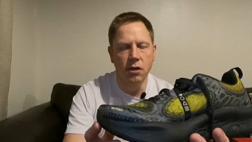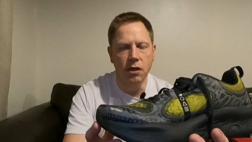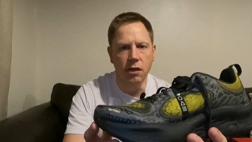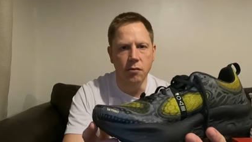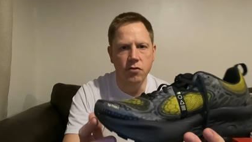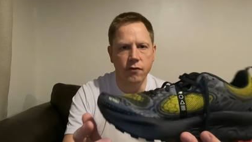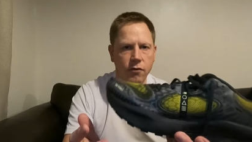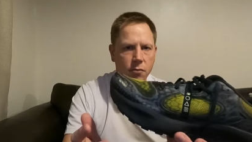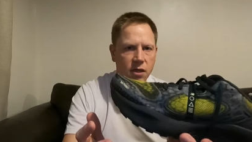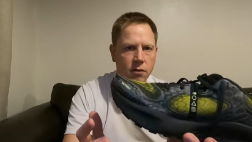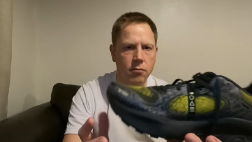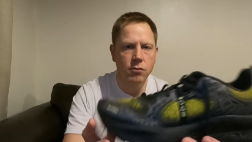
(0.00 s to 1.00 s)
uh, to, for
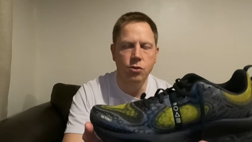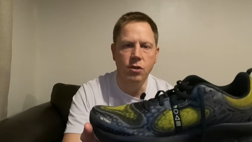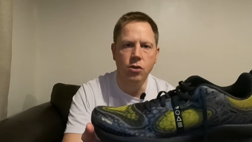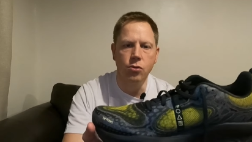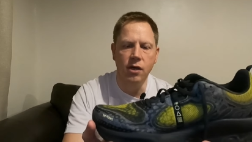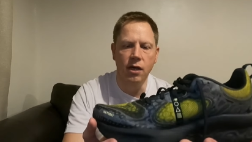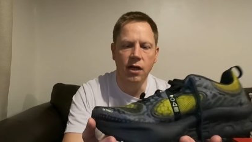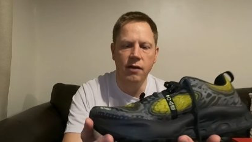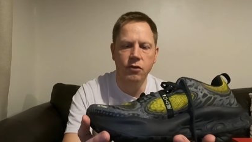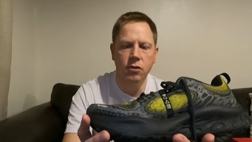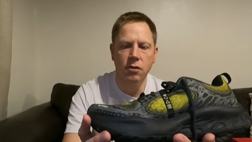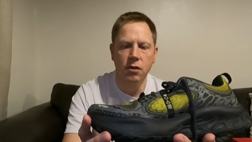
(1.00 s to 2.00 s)
me to a U K
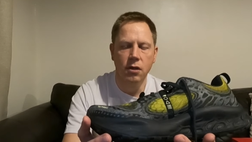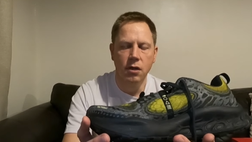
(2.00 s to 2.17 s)
eleven,